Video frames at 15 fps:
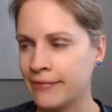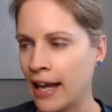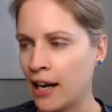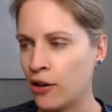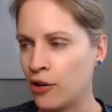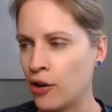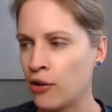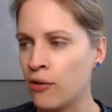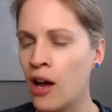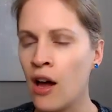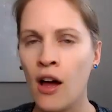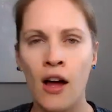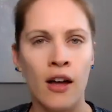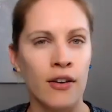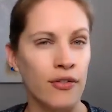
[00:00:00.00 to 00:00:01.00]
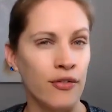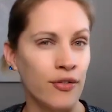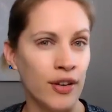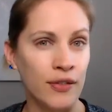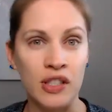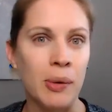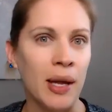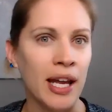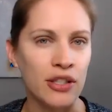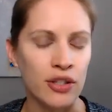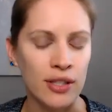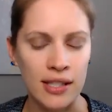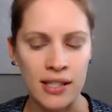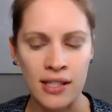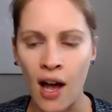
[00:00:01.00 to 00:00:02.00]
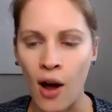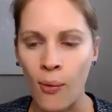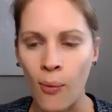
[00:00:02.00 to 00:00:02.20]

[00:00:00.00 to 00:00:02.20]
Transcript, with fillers: I don't know, 50 pages.